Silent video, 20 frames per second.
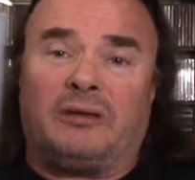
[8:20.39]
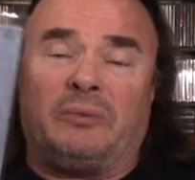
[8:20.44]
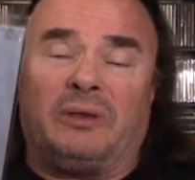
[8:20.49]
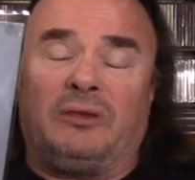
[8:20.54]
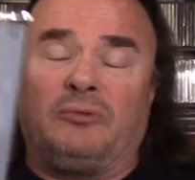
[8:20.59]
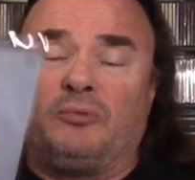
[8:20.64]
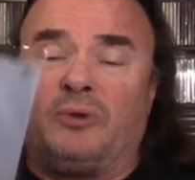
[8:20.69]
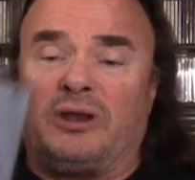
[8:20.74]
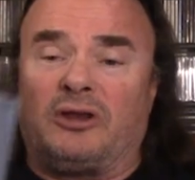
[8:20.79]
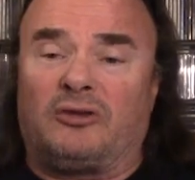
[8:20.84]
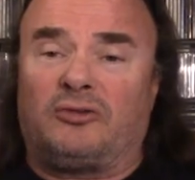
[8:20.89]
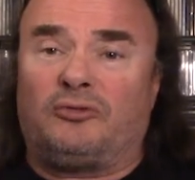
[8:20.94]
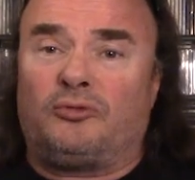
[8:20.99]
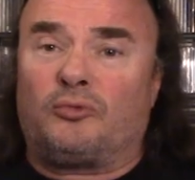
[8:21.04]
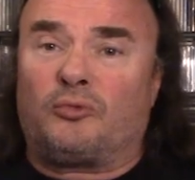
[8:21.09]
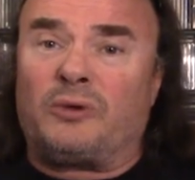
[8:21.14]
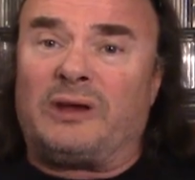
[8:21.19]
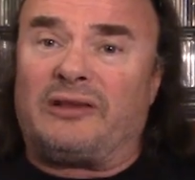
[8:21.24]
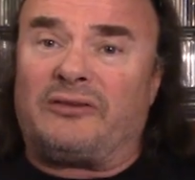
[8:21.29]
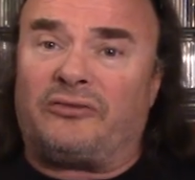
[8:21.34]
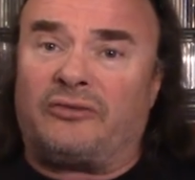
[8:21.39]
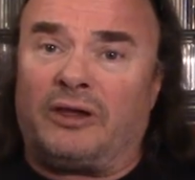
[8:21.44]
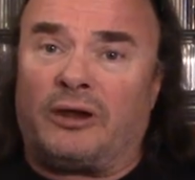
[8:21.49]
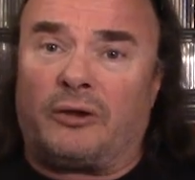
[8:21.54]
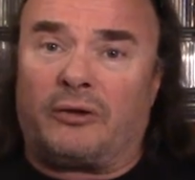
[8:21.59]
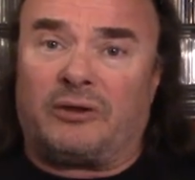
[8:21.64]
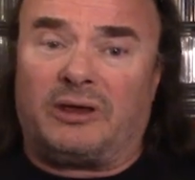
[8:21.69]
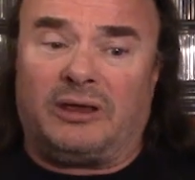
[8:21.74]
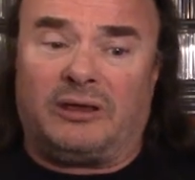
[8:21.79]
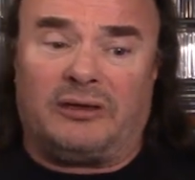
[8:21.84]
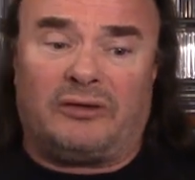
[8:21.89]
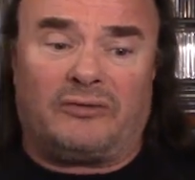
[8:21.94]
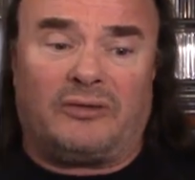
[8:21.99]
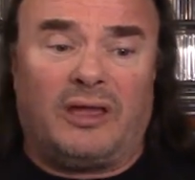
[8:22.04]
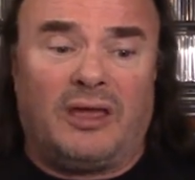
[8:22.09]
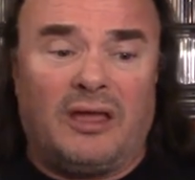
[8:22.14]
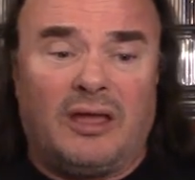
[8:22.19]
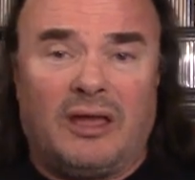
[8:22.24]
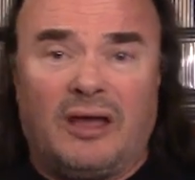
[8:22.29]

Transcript: I mean, what a great singer he is.